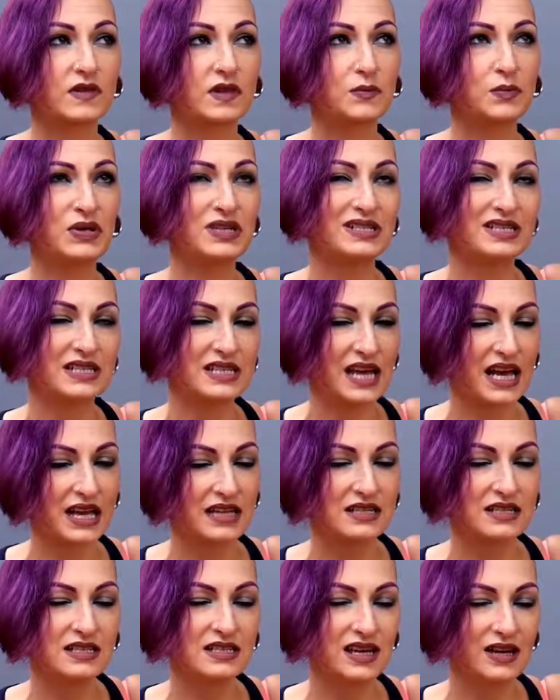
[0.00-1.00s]

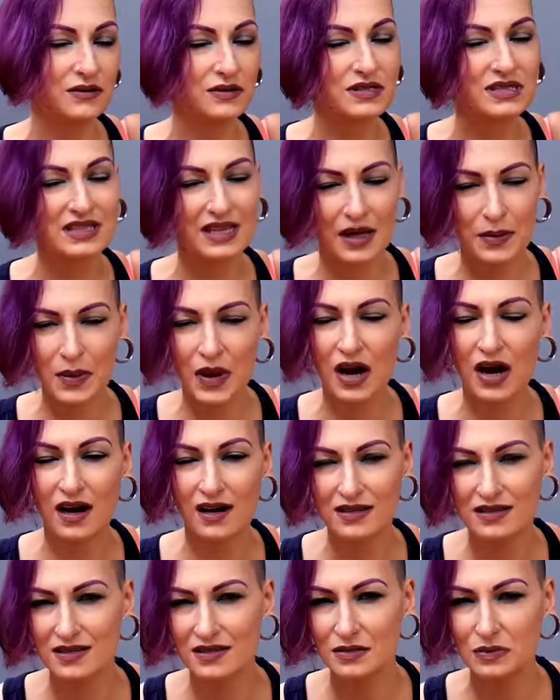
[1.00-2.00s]
possessed, I would say,
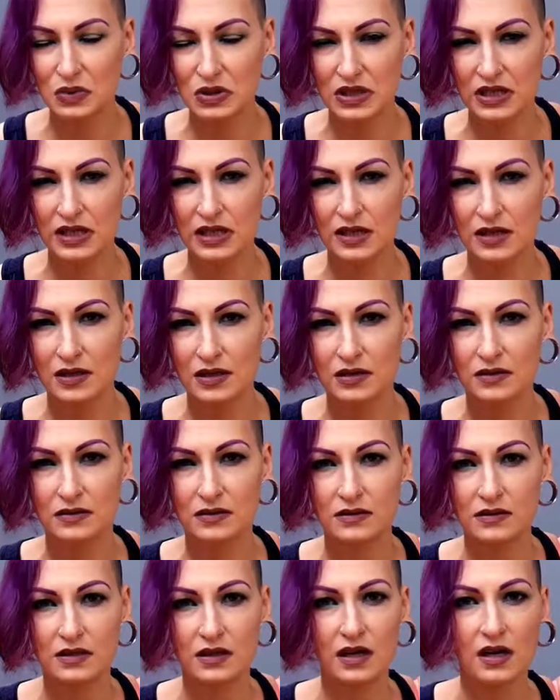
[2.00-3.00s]
possibly
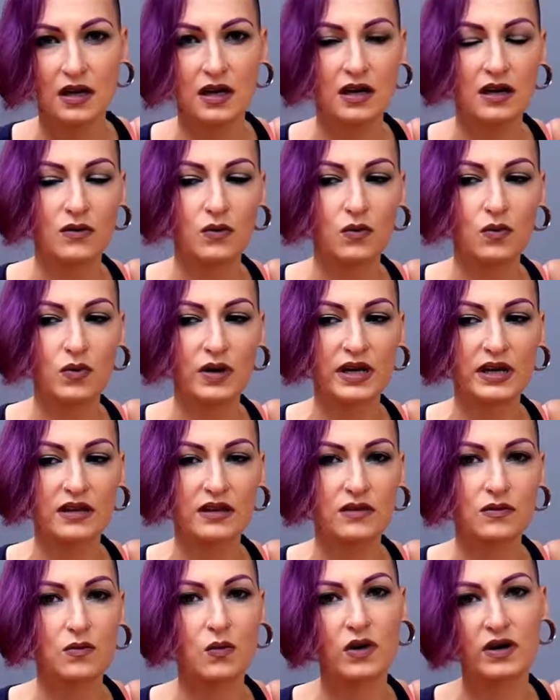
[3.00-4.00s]

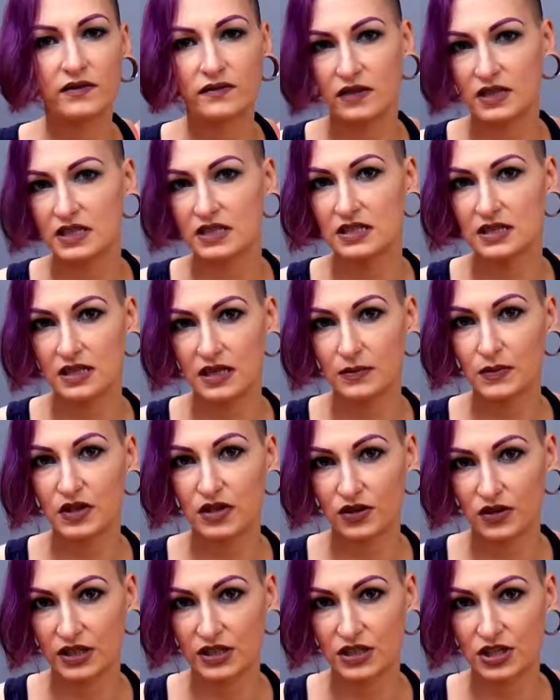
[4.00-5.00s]
with one of these demon
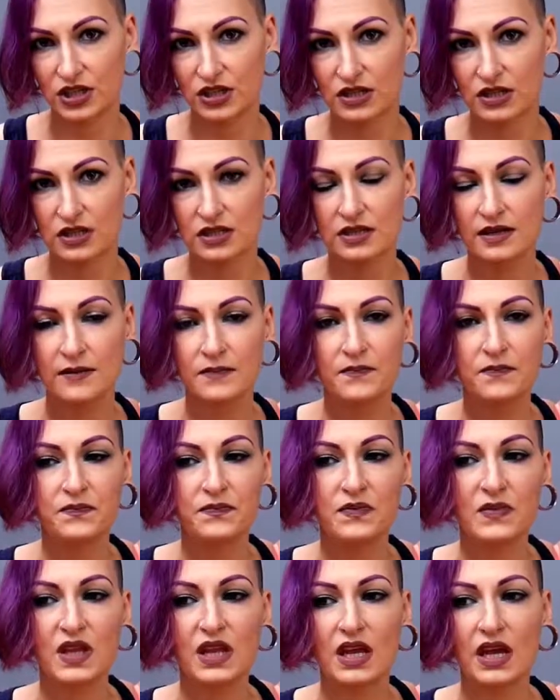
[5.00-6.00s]
creatures.
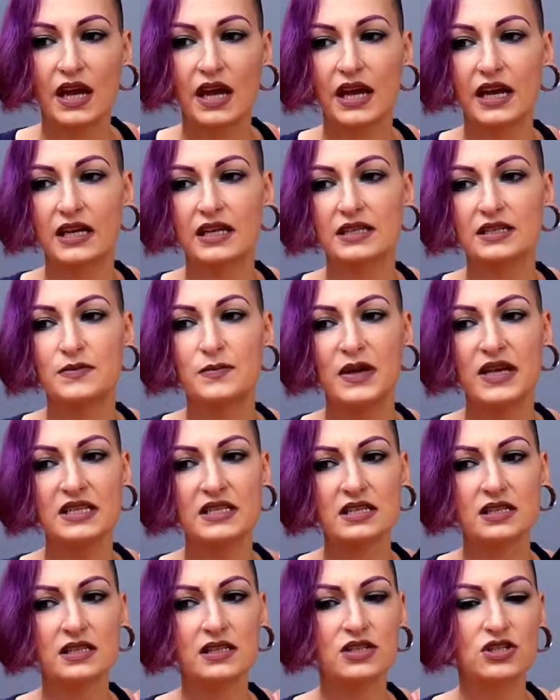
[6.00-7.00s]
And it's
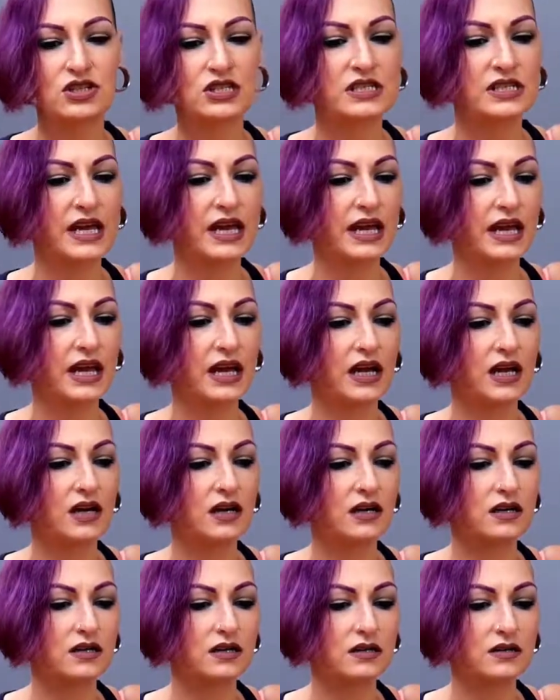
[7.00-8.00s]
basically just saying
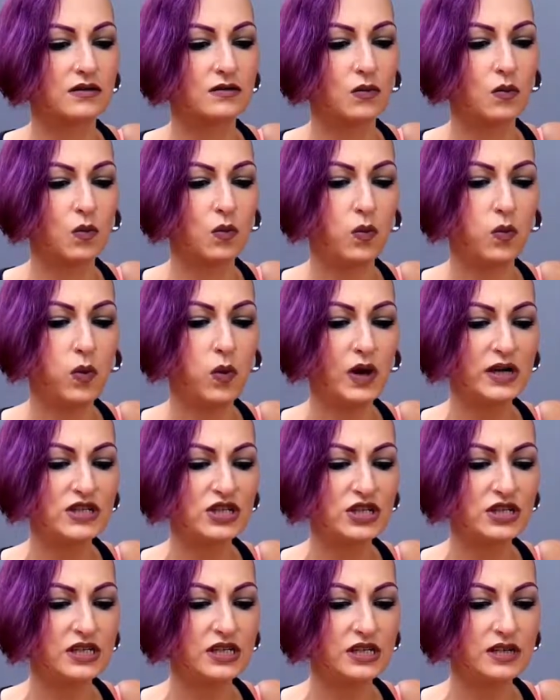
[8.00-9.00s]
what
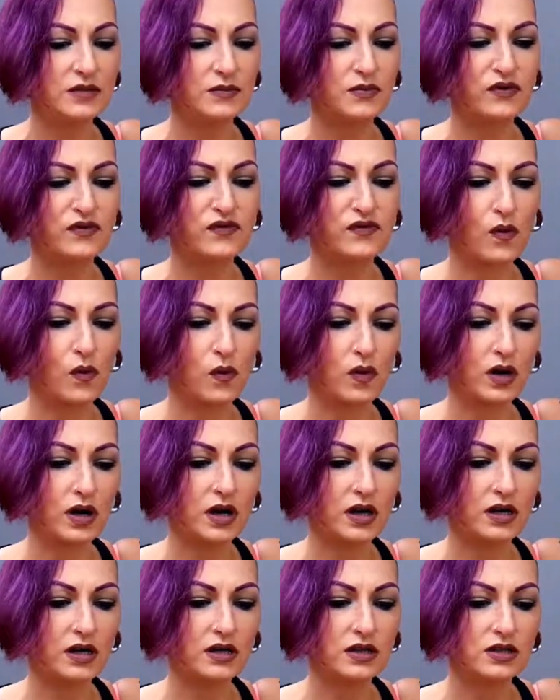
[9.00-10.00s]
she did
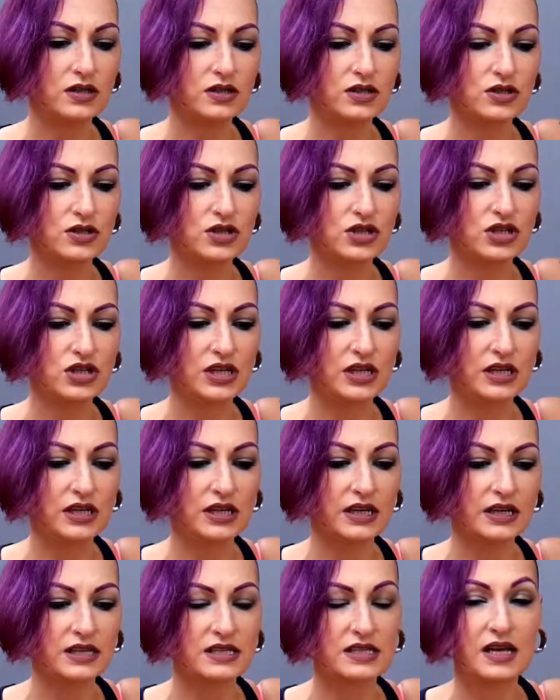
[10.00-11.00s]
before
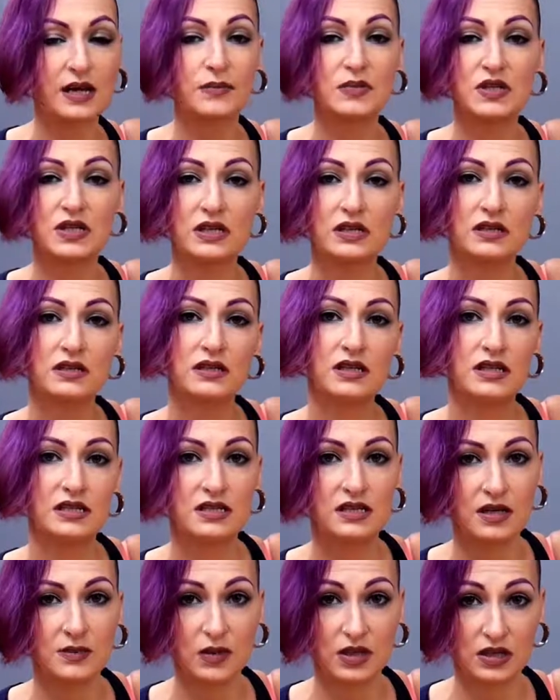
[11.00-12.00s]
she accepted this
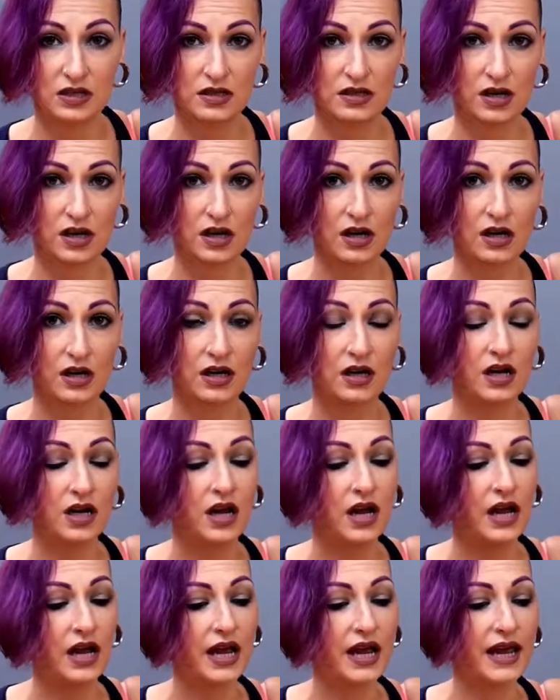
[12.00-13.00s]
demon into her,
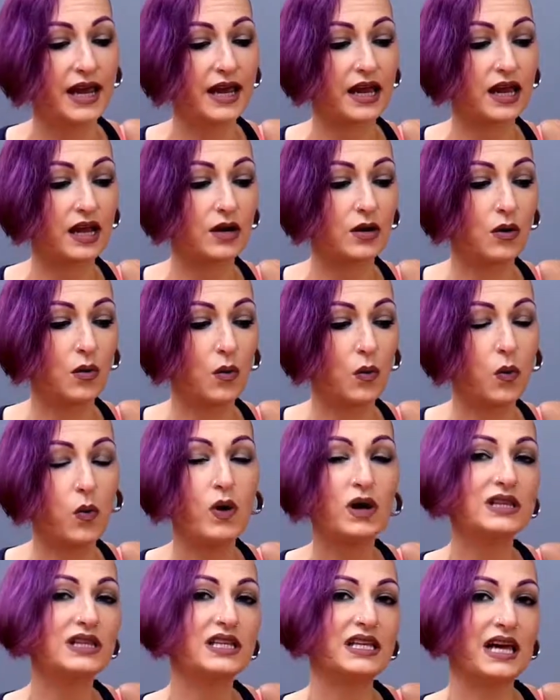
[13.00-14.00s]
and
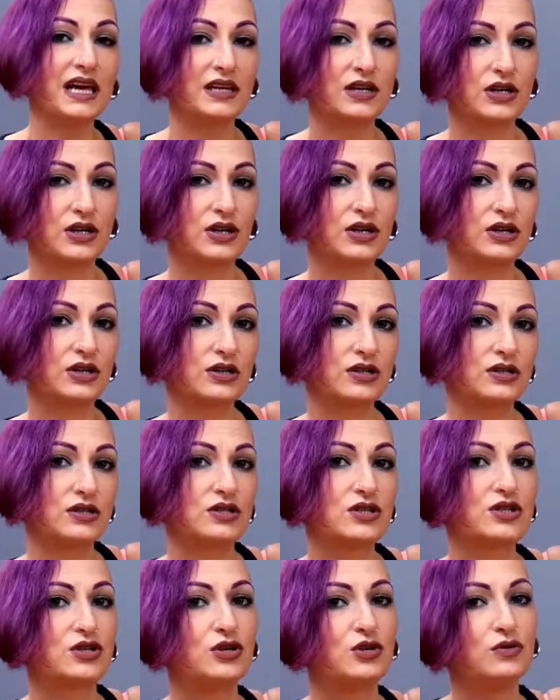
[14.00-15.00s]
what led her
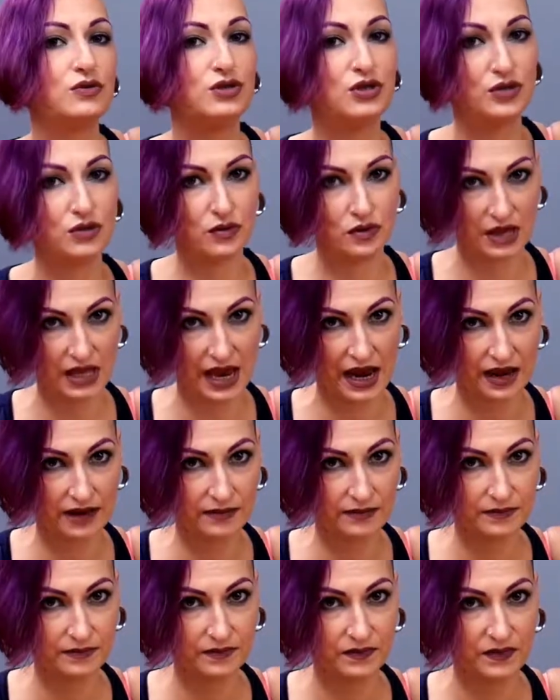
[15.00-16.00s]
to do that,
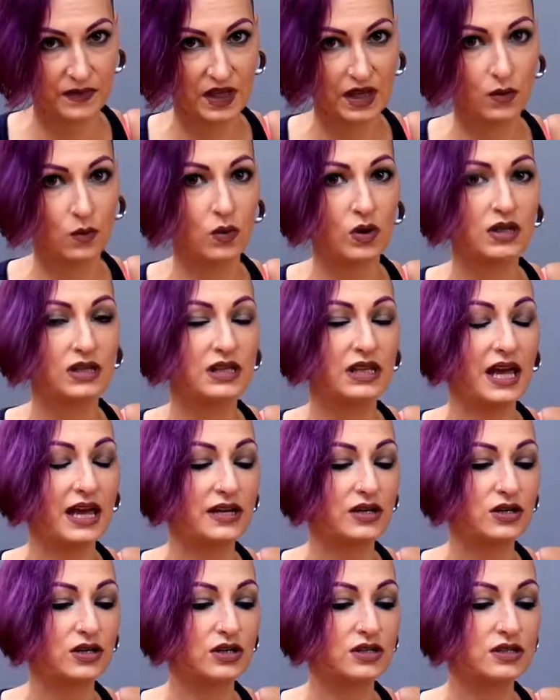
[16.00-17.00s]
and what
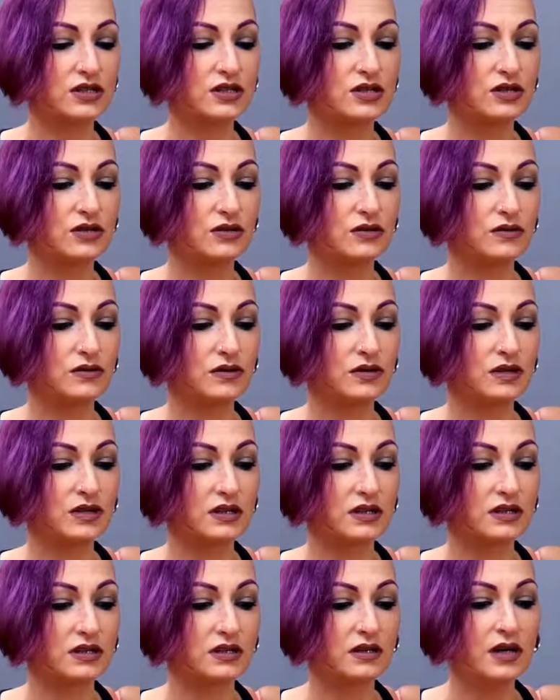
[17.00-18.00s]
led her to
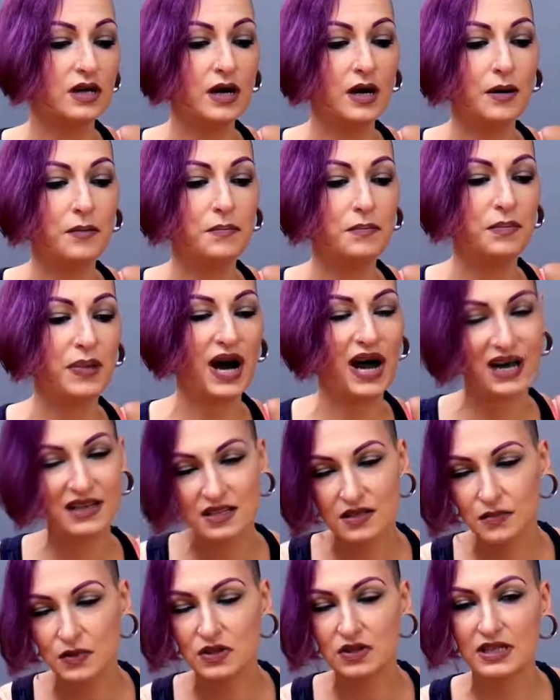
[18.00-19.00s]
the
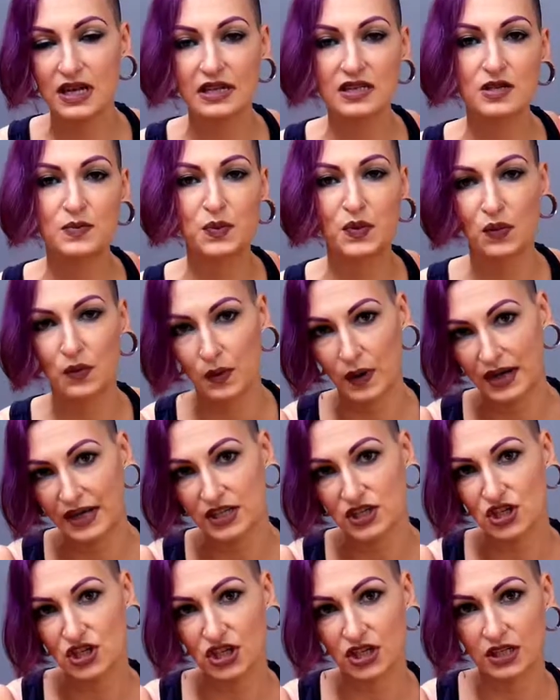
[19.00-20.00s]
possible
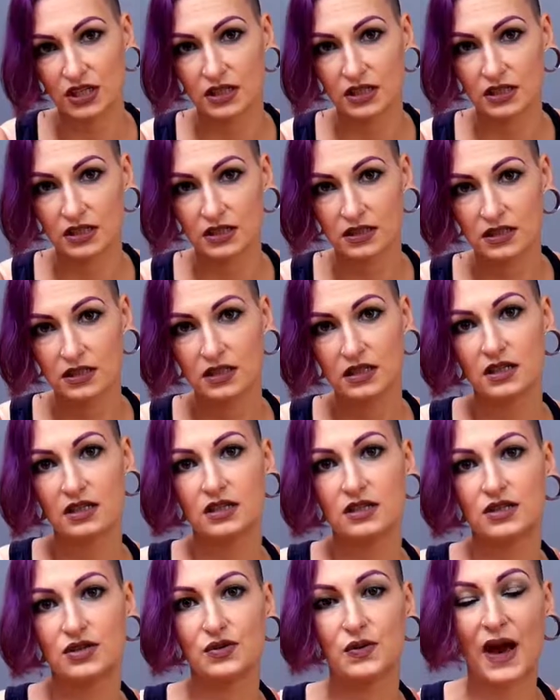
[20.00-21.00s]
desperation
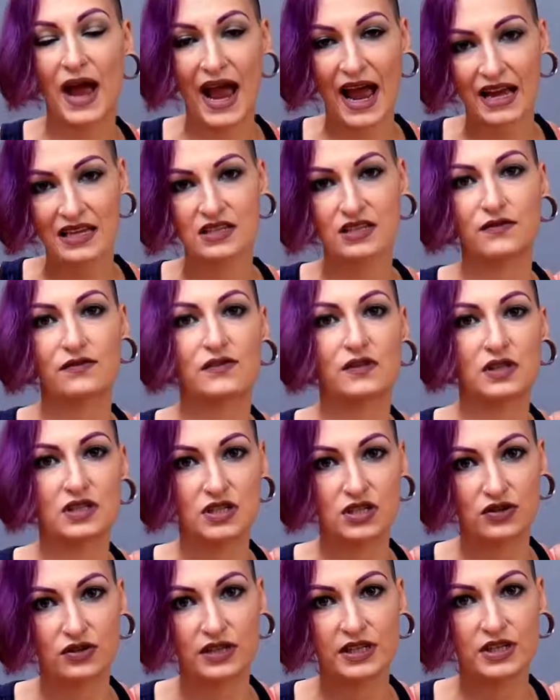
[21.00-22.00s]
to ask for
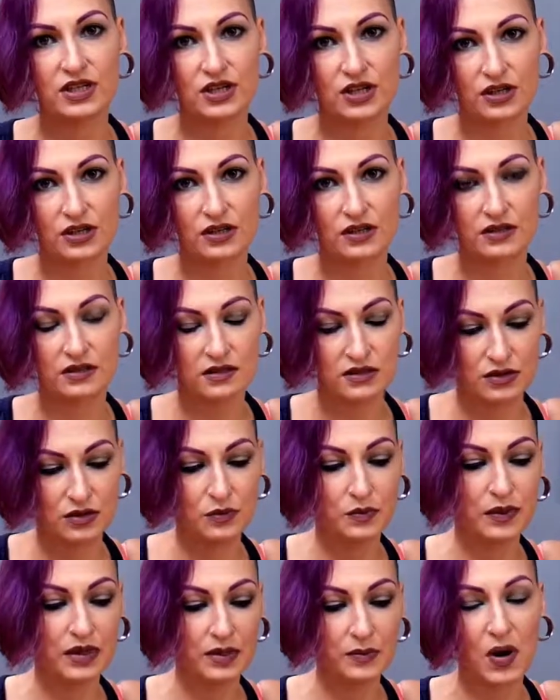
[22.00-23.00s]
this creature to
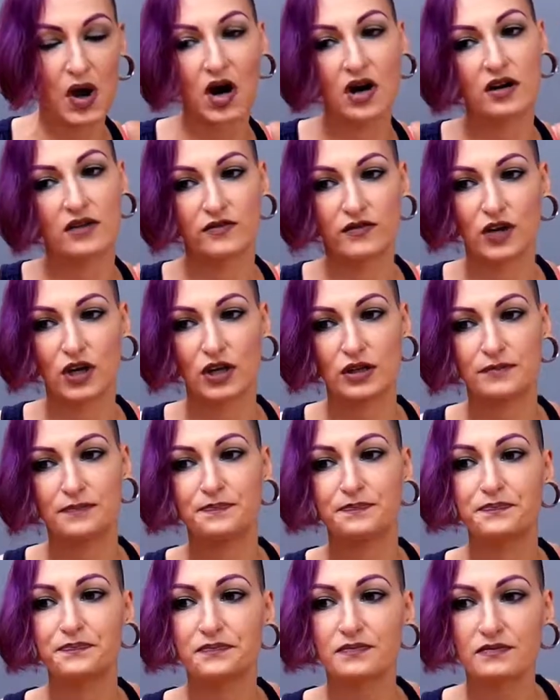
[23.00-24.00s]
be part of her.
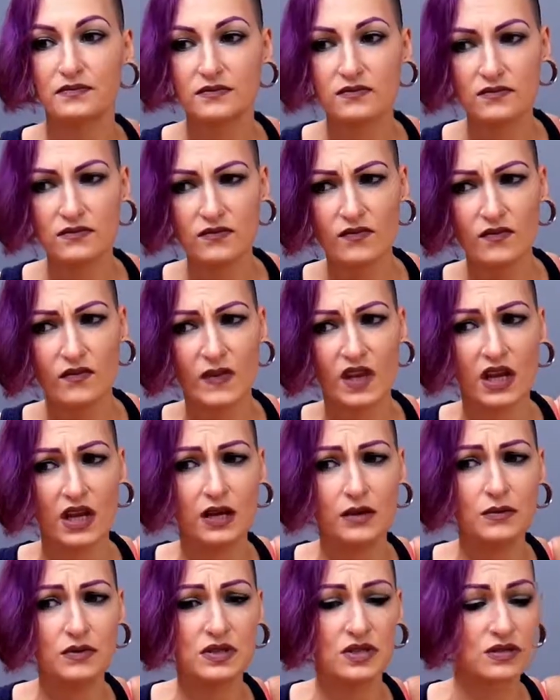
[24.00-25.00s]

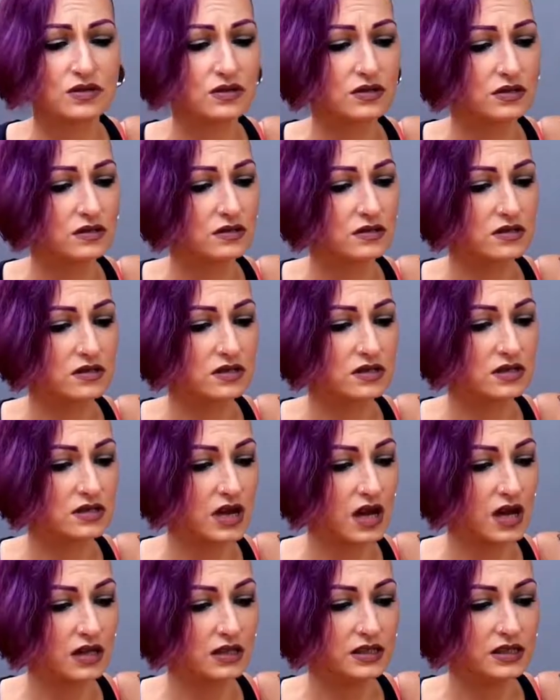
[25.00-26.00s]
It was
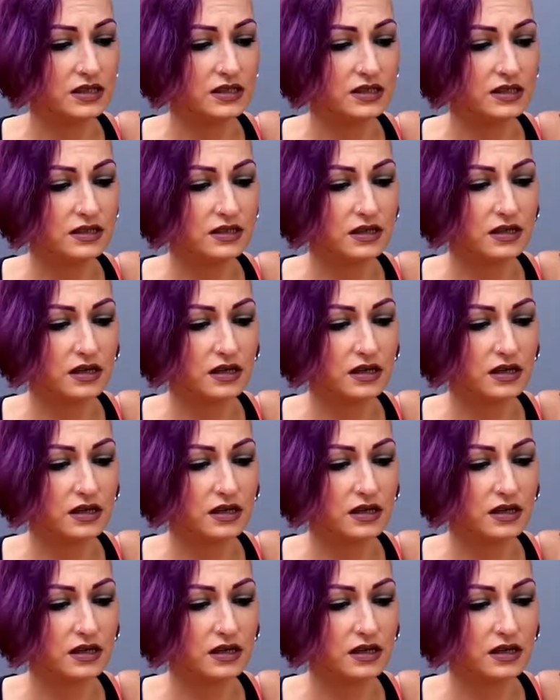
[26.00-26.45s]
solid.